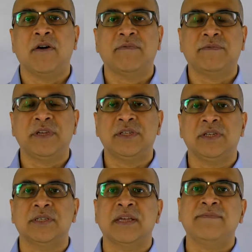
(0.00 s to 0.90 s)

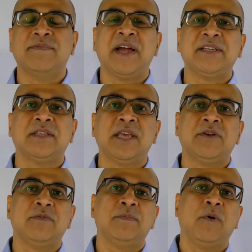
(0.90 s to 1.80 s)
features. In fact, they
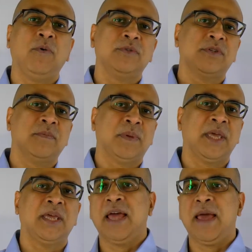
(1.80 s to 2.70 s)
could also
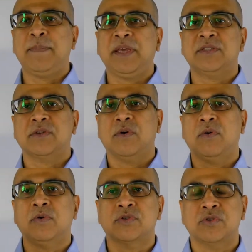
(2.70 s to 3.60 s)
be epics
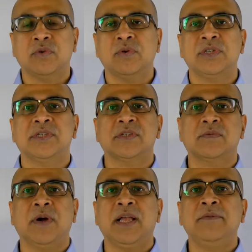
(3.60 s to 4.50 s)
or stories as
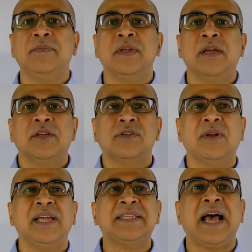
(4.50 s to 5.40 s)
well. So
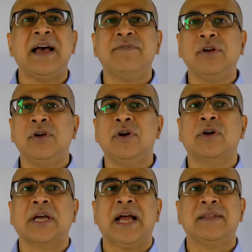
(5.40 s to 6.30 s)
let's have a
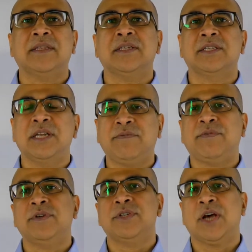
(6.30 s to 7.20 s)
look at the
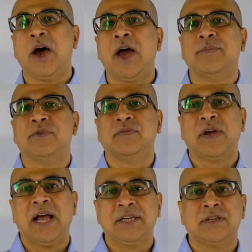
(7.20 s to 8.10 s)
different types of
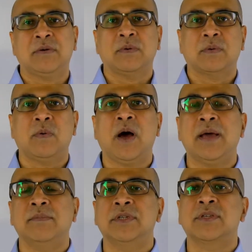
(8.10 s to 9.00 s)
Agile
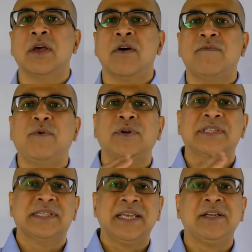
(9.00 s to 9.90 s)
requirements for a
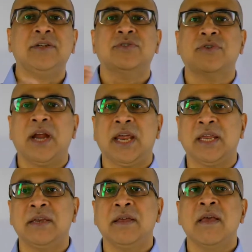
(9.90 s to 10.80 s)
single
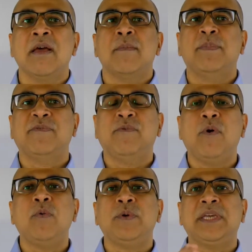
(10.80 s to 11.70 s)
train
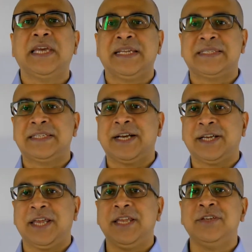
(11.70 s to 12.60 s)
before we get stuck
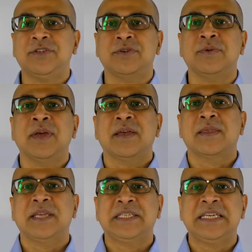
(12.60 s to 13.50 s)
into
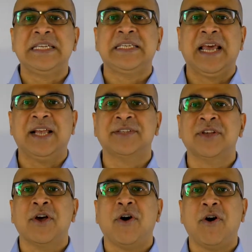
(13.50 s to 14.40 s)
the details
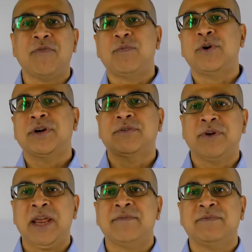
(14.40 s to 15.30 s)
of what a
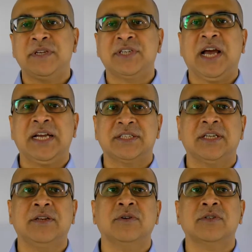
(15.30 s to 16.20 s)
great feature
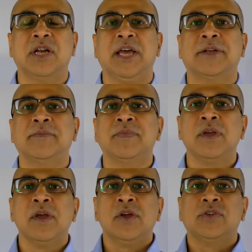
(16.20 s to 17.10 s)
actually looks like.
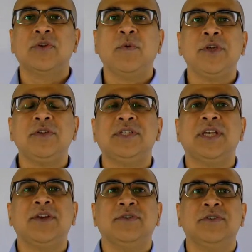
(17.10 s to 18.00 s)
So what you
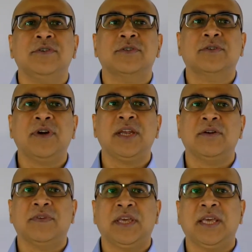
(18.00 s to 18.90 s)
see on your screen
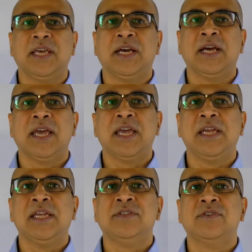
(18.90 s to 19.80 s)
over here
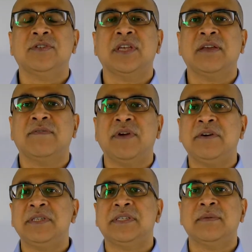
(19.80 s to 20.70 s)
is you're seeing a
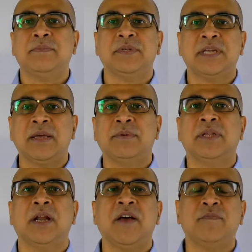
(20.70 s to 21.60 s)
very simple table
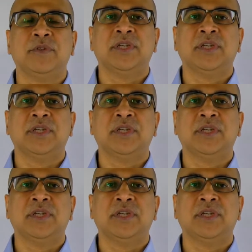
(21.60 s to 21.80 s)
that I've put